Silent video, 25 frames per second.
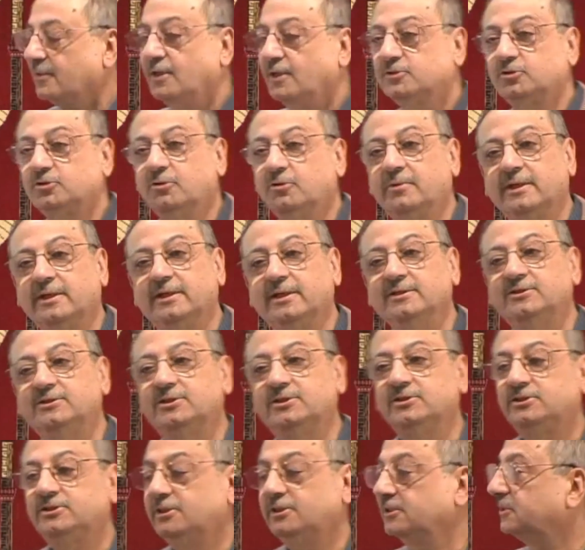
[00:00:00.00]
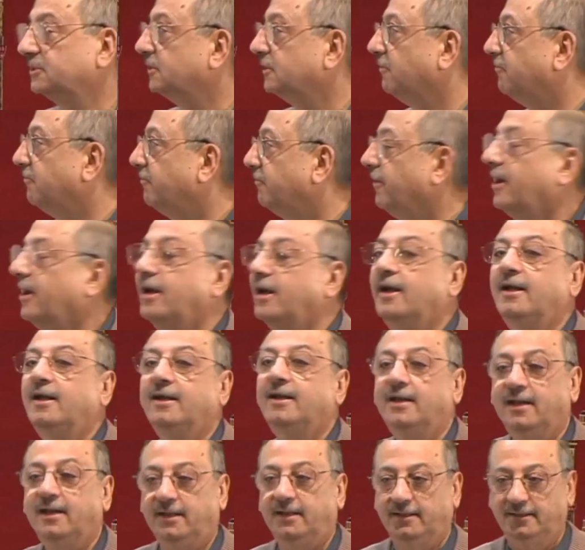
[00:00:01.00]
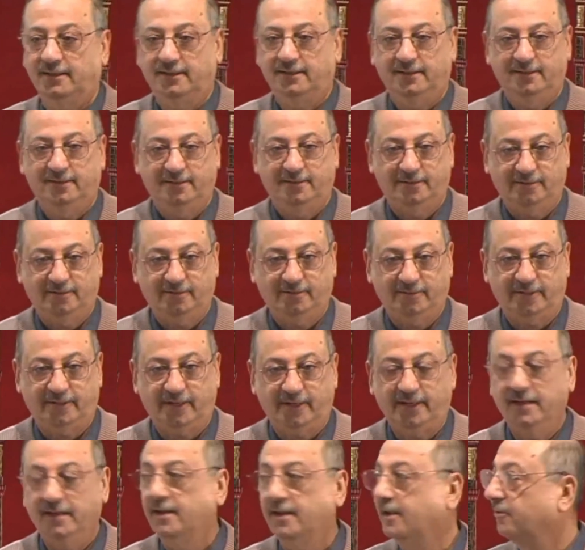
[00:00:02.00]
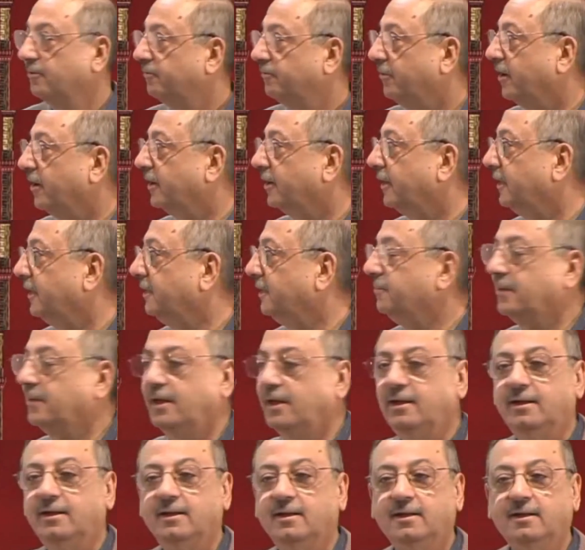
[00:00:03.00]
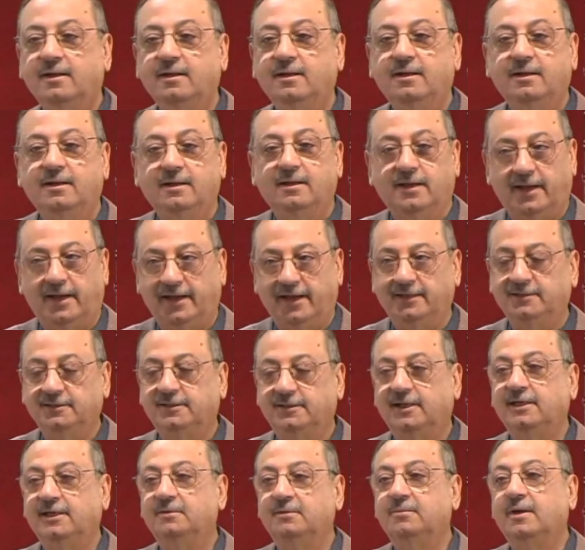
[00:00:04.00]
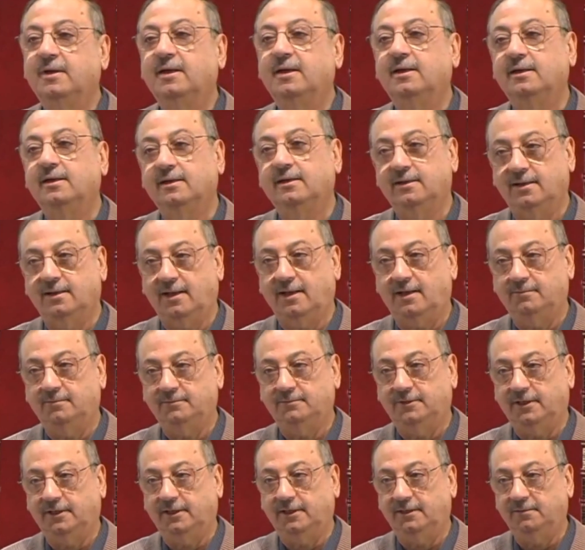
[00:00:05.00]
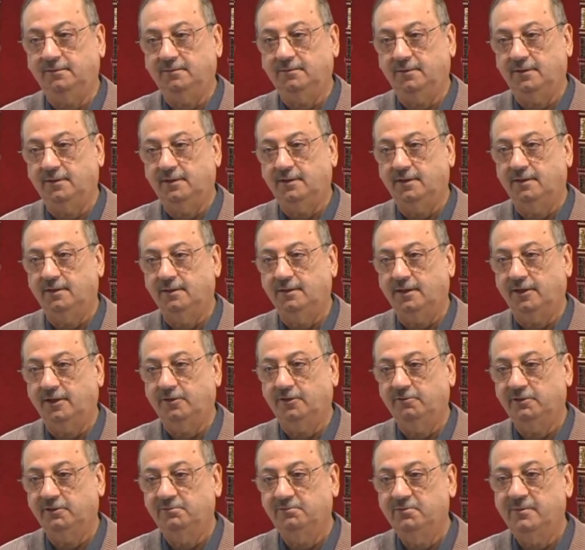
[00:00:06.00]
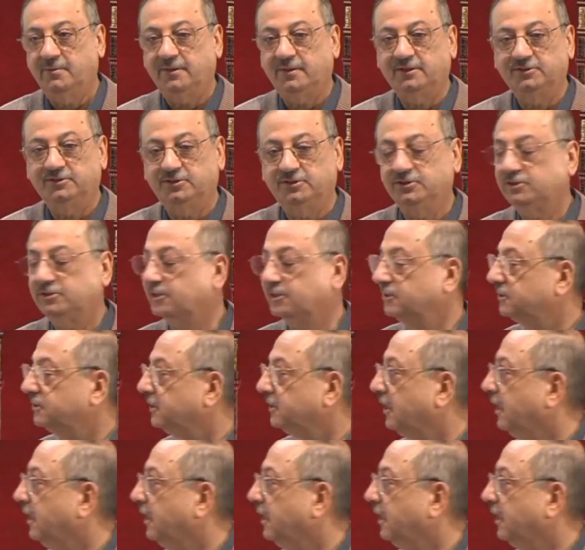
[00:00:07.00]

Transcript: So, brothers and sisters, fa'ala, okay? Fa kalima, ain kalima, lam kalima. Are you with me, brothers and sisters?